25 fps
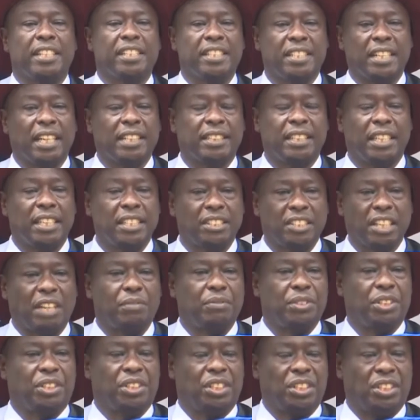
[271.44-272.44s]
certain
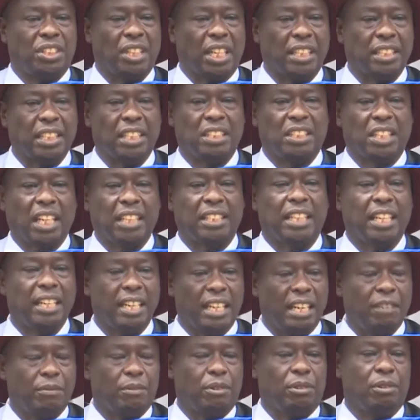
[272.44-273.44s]
services at a
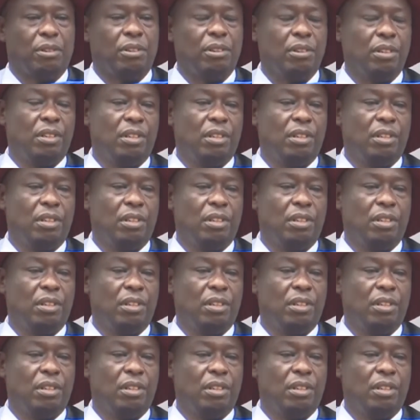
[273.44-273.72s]
certain level